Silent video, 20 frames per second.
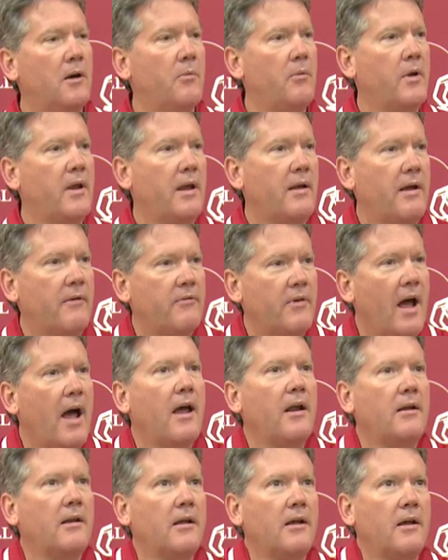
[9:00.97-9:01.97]
we have
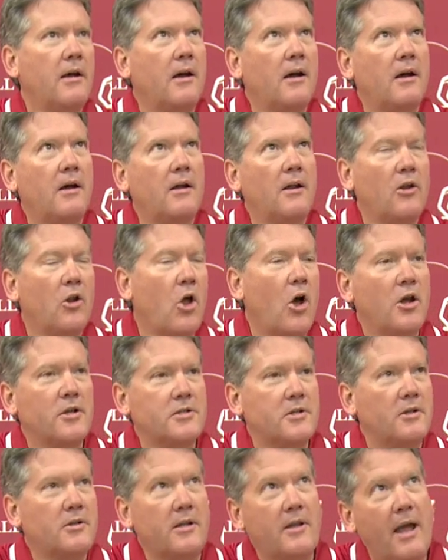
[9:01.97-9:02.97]
not
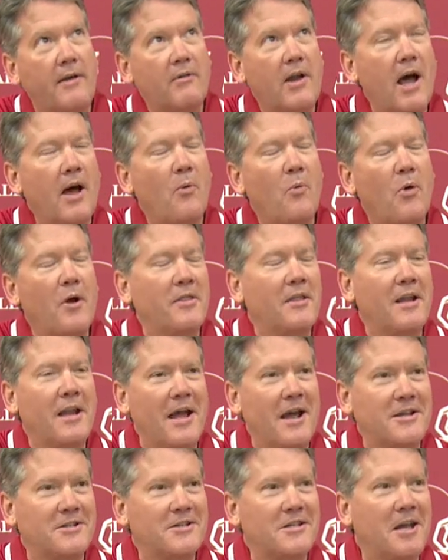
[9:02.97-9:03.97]
won the
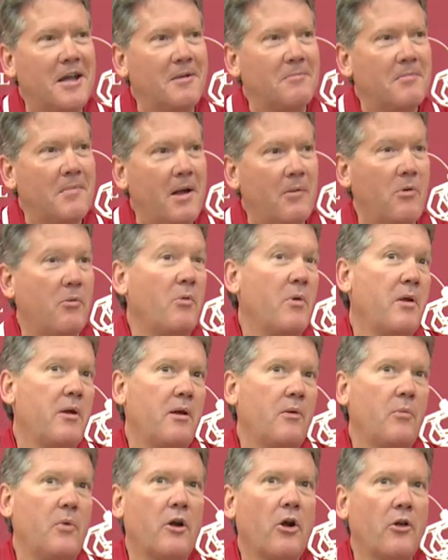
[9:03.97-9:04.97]
last game. And when
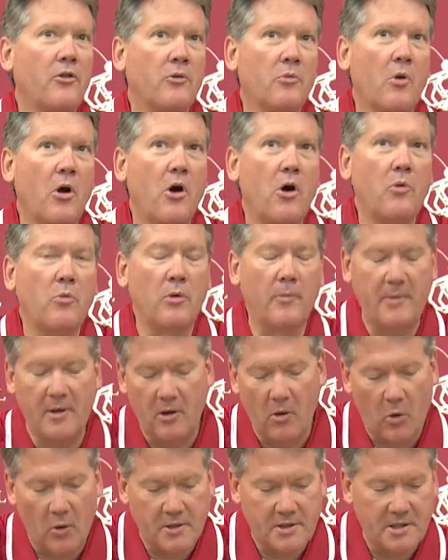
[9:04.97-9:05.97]
we win on the road, we'll be
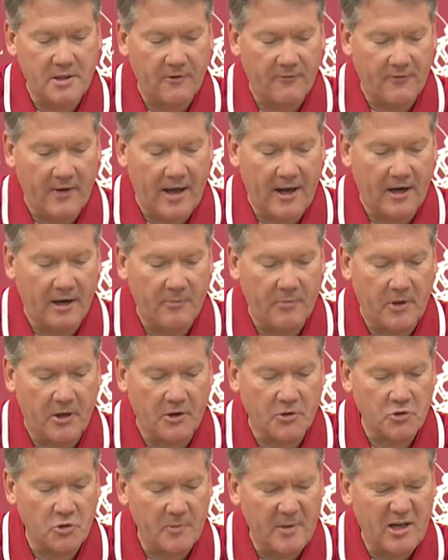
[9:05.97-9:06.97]
hoisting the flag up
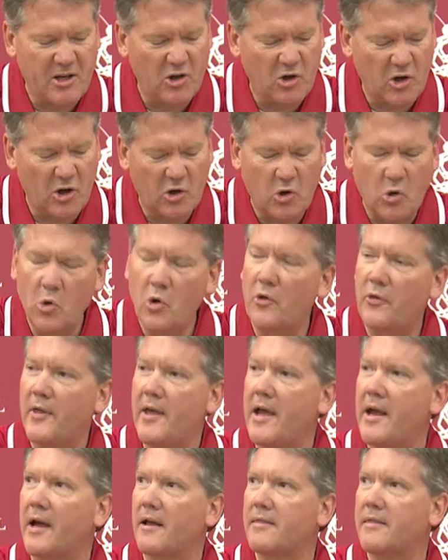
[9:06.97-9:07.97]
there. So it'll be a cool
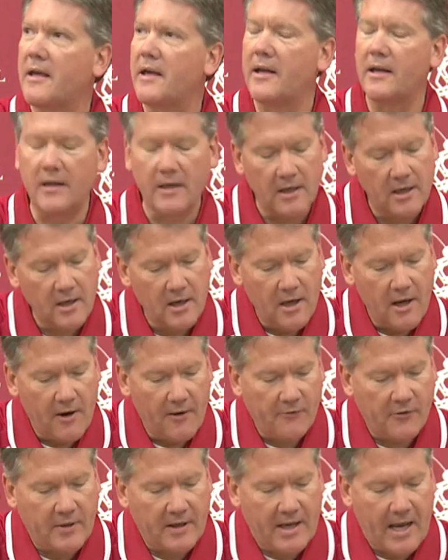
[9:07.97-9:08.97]
thing, I think,
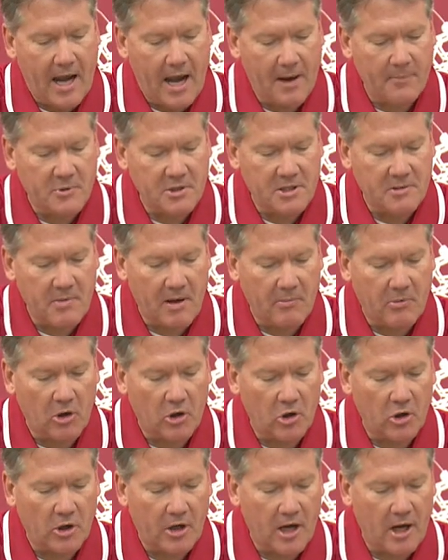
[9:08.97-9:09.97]
for the campus to be able to
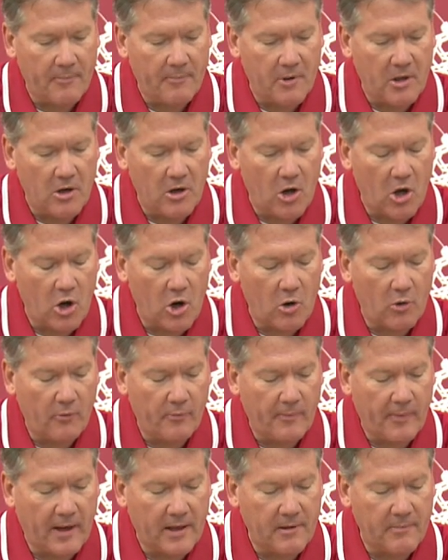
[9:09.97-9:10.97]
look up and know
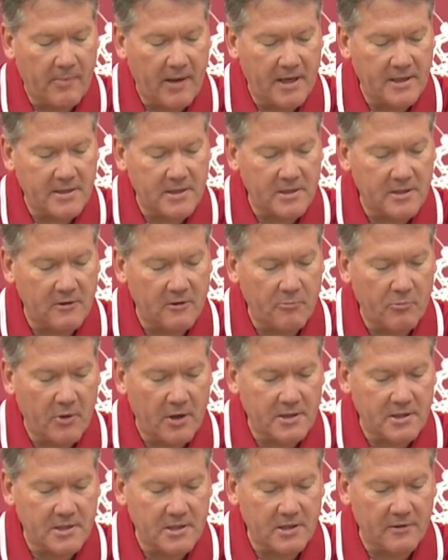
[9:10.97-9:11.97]
by the basis of the
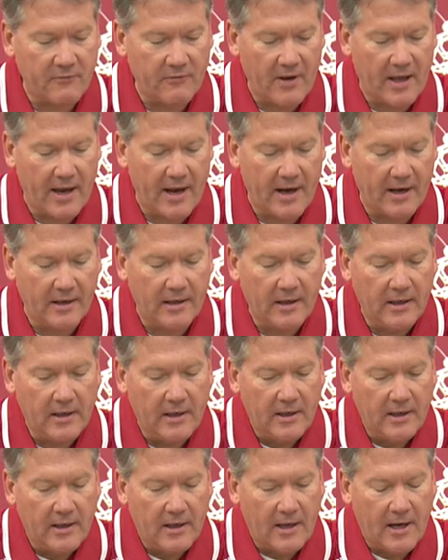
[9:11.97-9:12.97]
presence of the flag
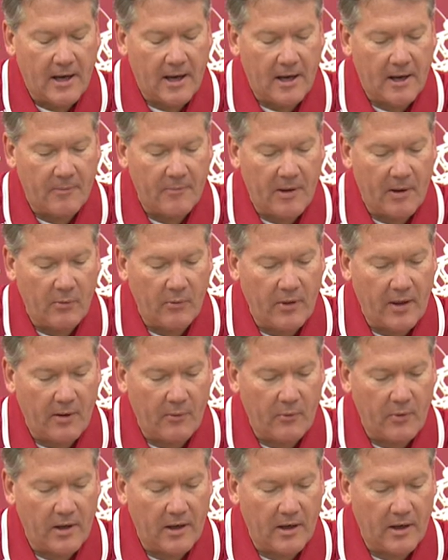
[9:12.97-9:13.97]

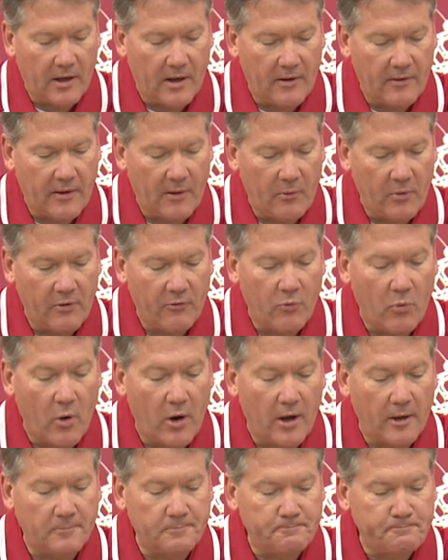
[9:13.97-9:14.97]
that we've
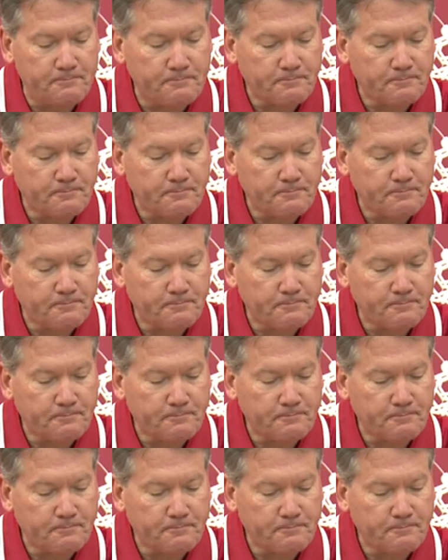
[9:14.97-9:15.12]
won.